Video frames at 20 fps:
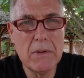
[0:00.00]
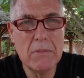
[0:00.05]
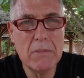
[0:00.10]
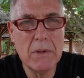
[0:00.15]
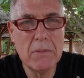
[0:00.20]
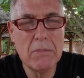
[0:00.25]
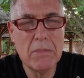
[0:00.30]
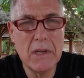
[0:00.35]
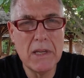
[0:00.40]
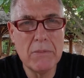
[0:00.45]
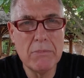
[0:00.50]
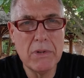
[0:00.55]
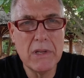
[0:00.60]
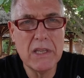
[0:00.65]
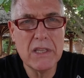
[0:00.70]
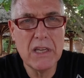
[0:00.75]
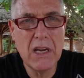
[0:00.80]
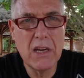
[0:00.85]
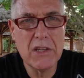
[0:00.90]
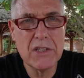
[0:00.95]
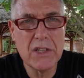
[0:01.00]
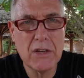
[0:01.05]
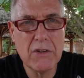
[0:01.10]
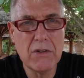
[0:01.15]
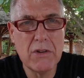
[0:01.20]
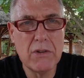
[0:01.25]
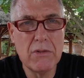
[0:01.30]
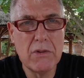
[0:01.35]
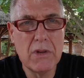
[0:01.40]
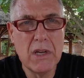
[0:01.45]
but please ask the
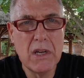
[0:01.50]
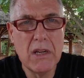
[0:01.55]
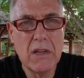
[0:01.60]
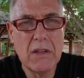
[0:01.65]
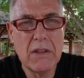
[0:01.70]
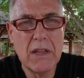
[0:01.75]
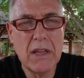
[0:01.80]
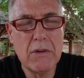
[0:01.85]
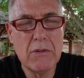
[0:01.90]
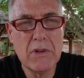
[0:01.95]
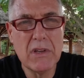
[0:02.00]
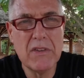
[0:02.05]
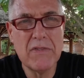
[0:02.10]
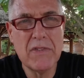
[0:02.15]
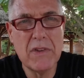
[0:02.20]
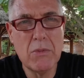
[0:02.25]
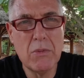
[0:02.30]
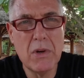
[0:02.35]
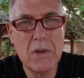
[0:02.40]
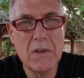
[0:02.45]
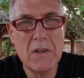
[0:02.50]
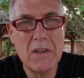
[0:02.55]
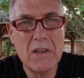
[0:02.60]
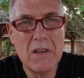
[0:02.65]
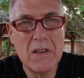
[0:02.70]
crew, they'll give you one.